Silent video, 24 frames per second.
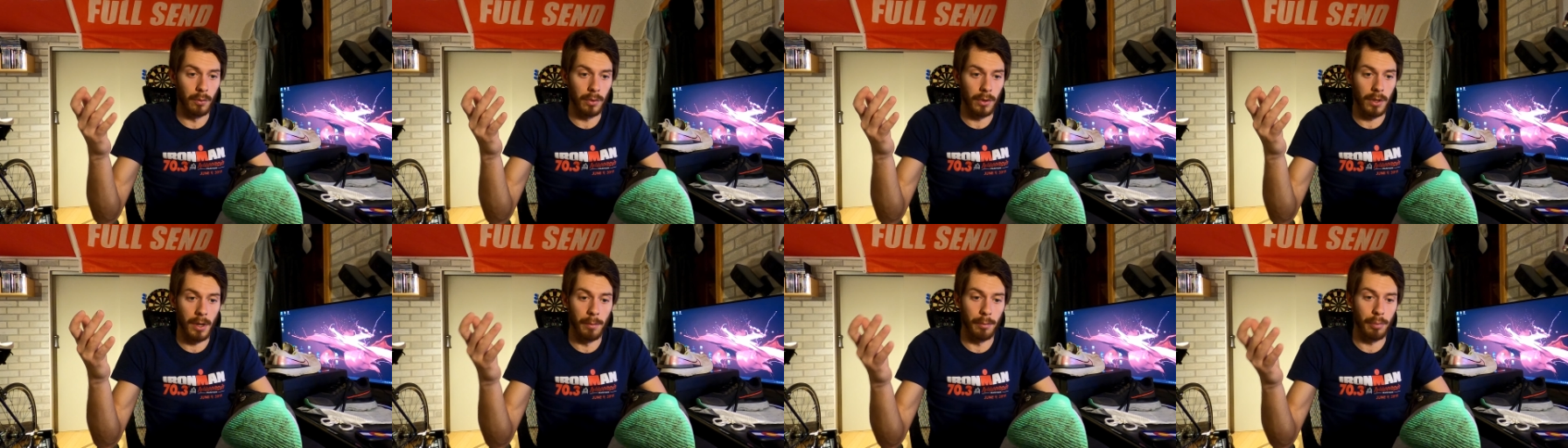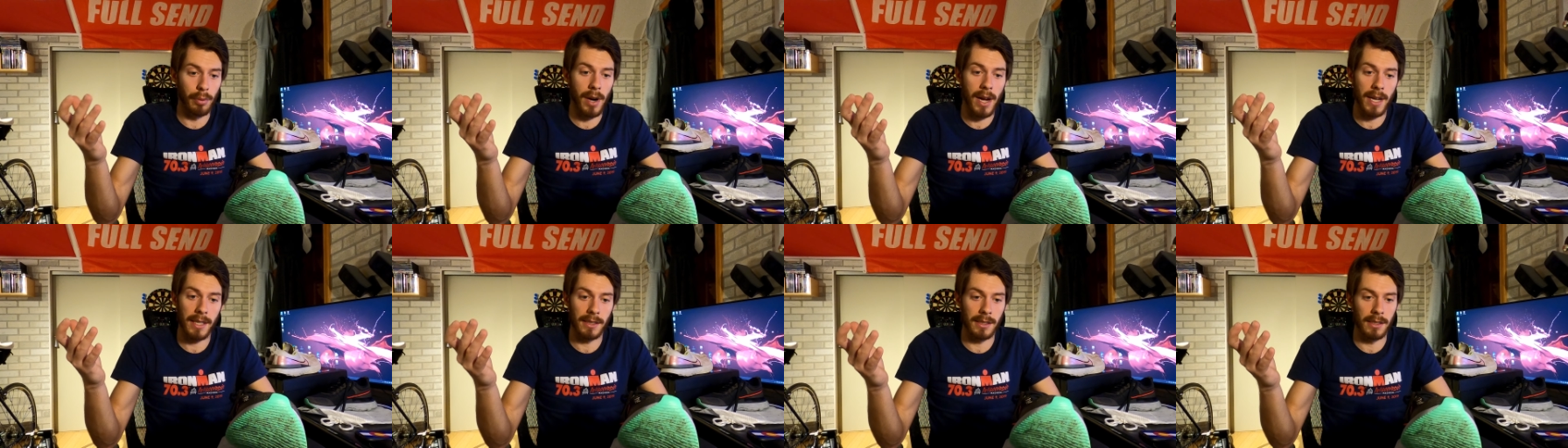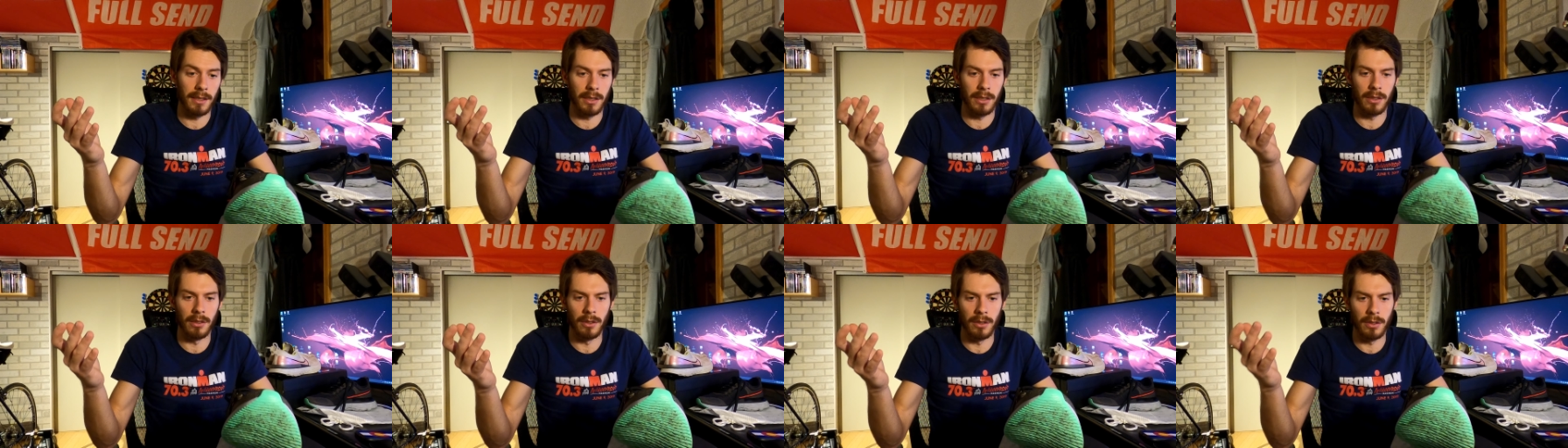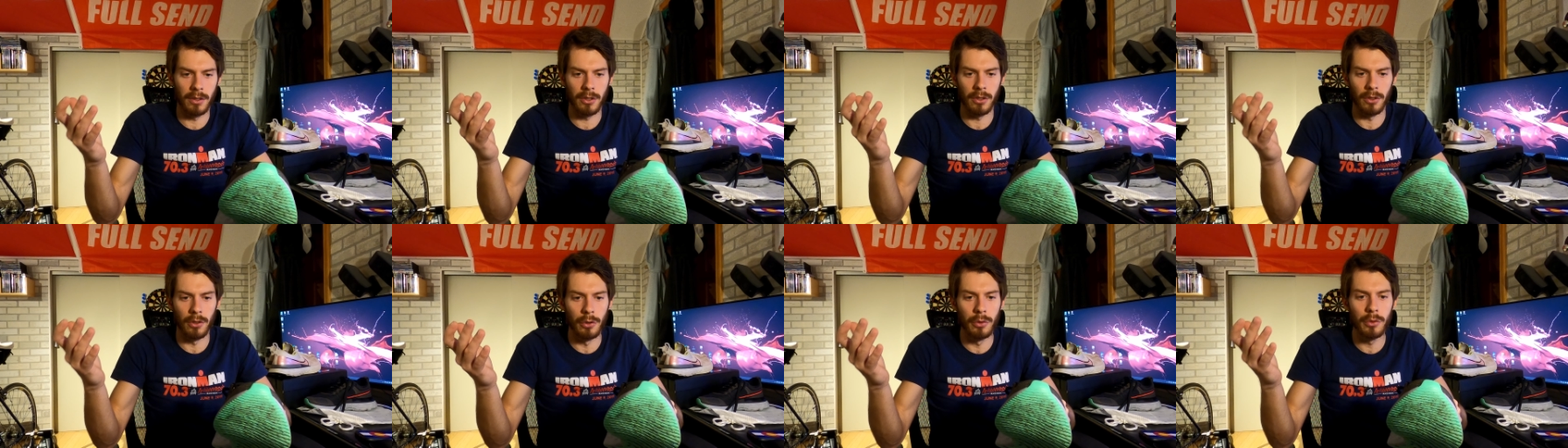comprised as a
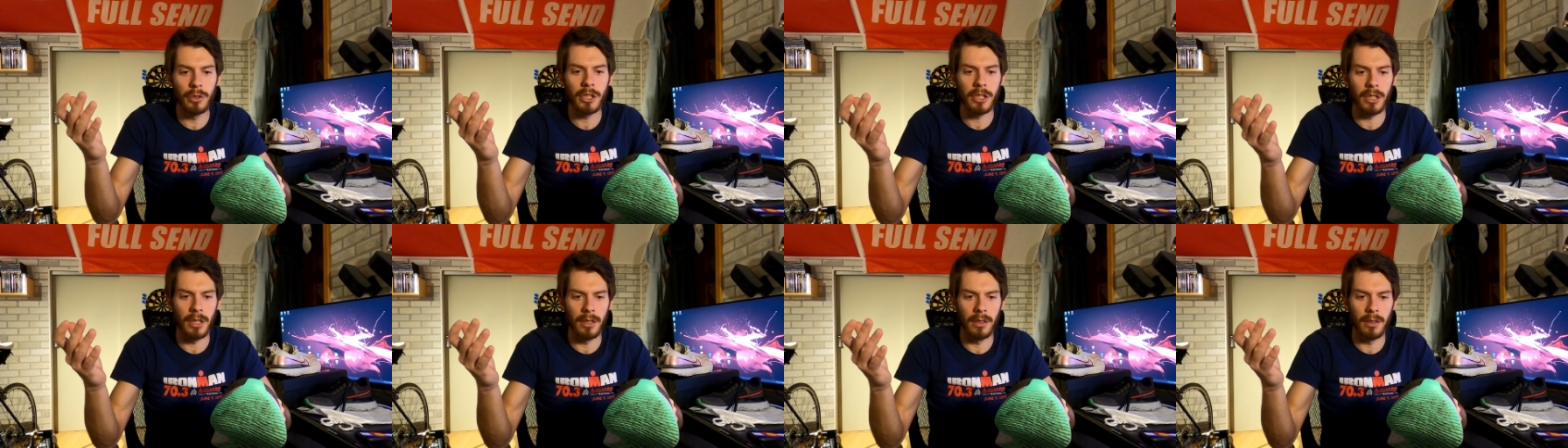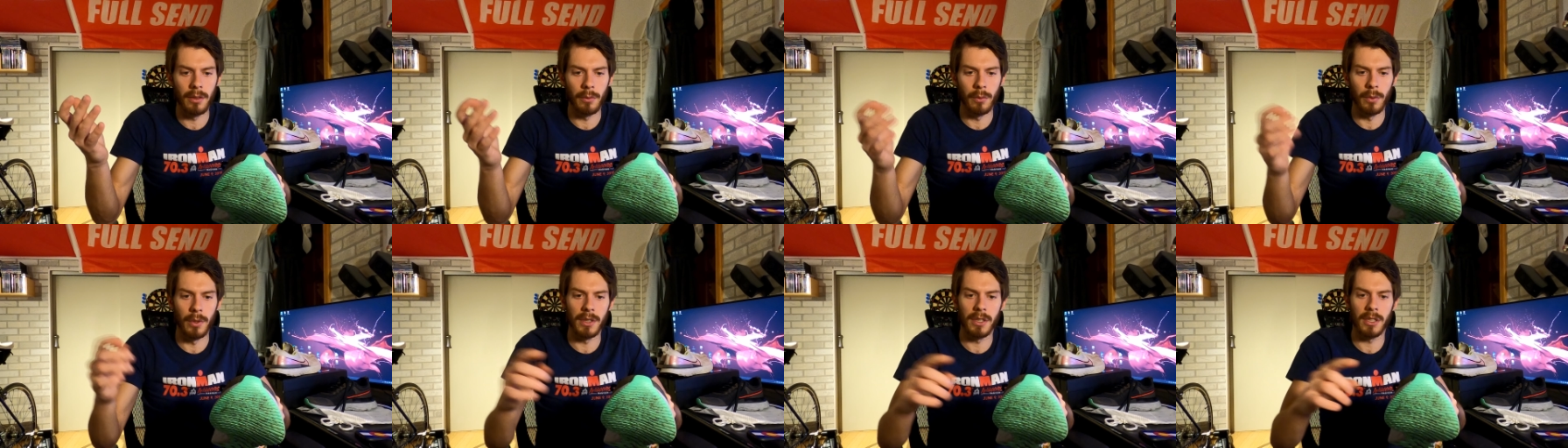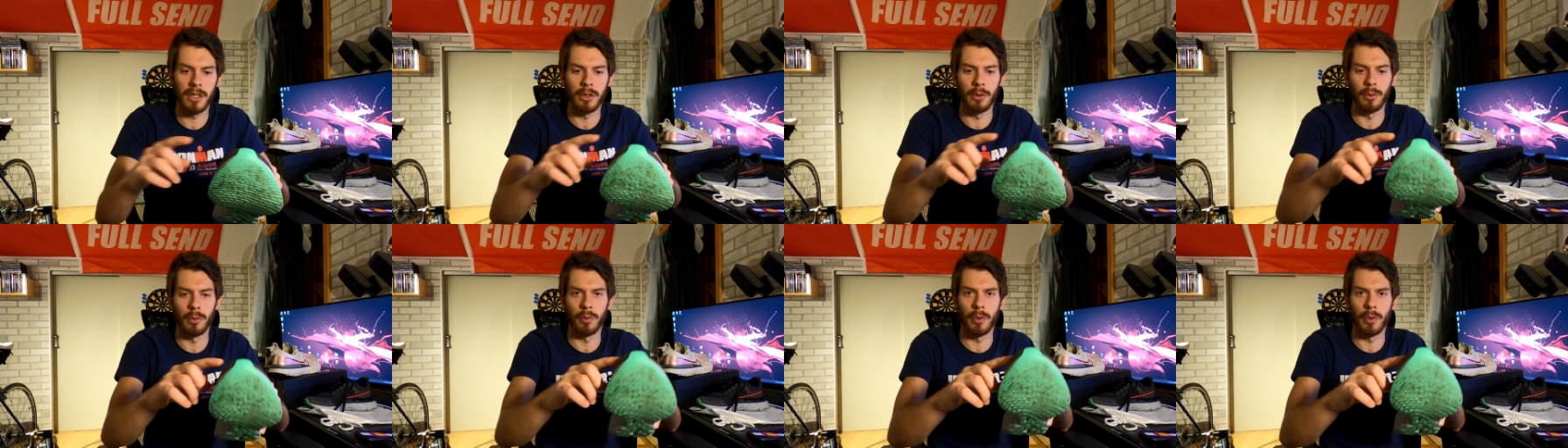solution was to